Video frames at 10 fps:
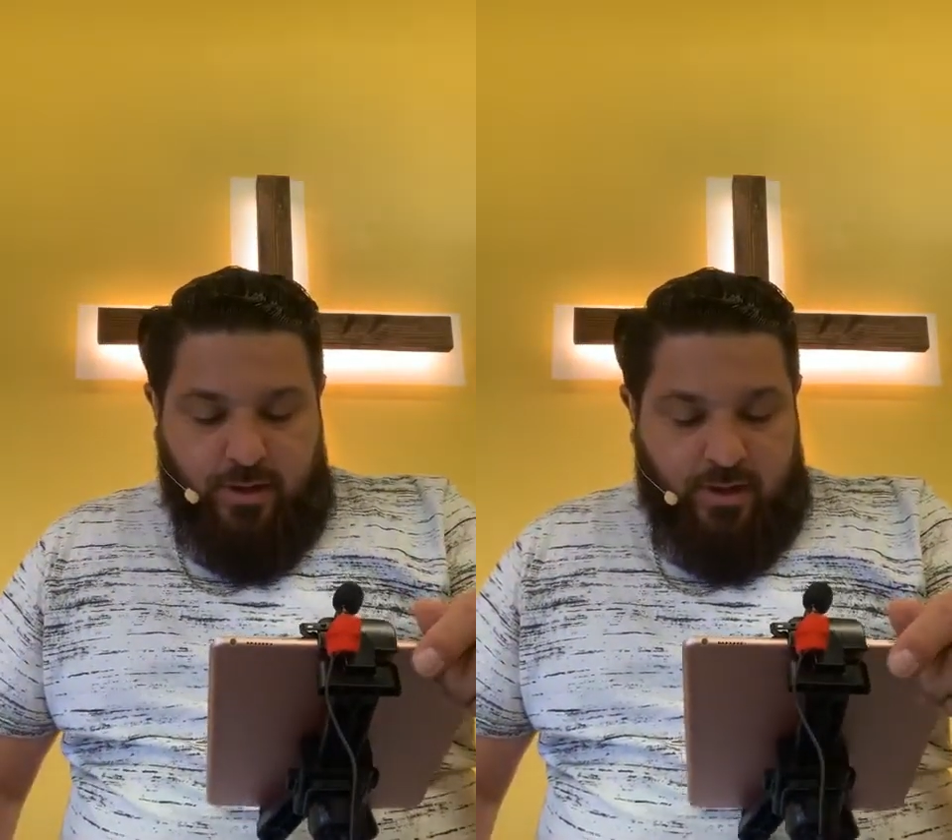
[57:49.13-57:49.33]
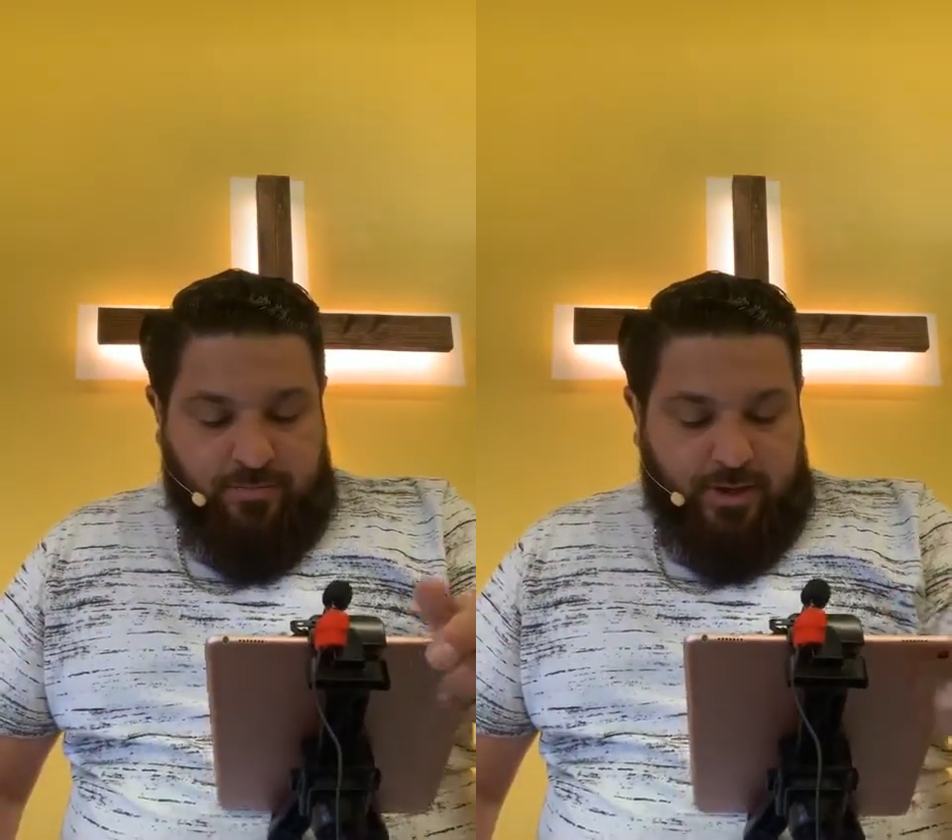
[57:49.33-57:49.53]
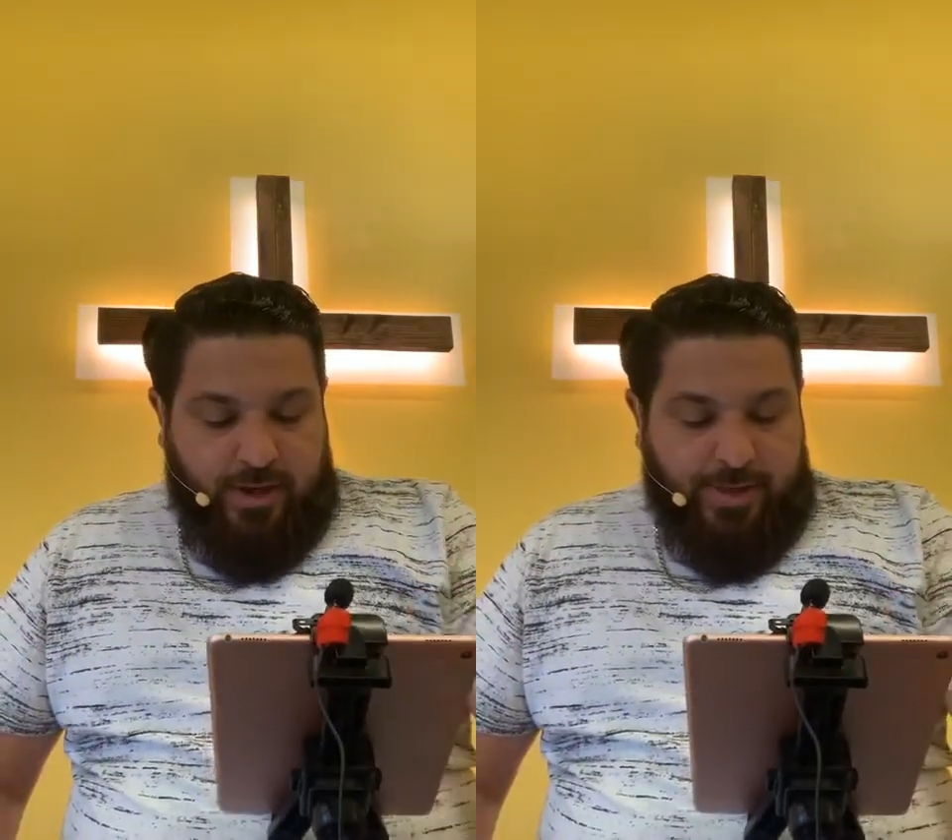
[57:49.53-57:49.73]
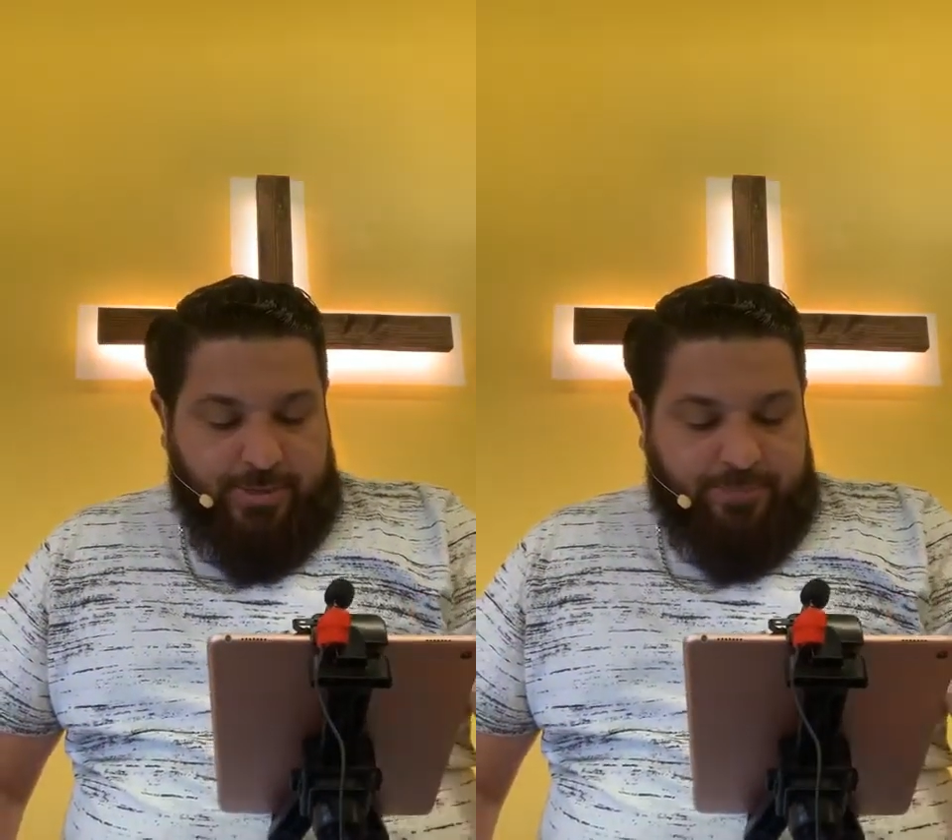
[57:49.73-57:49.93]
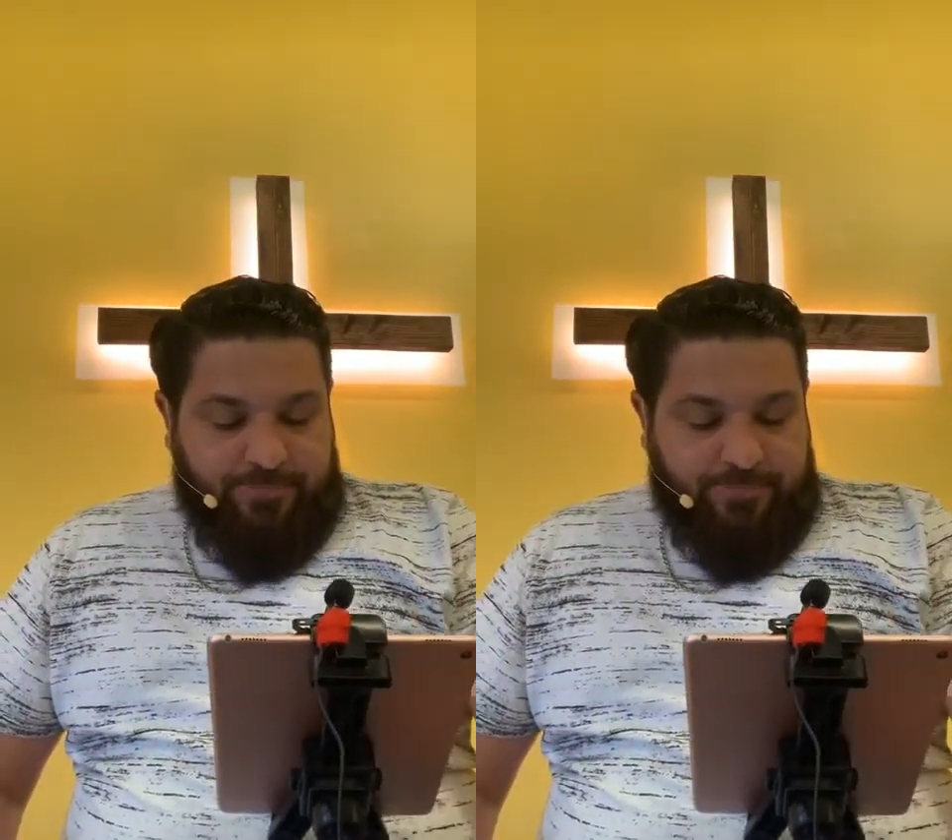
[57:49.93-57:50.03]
of God.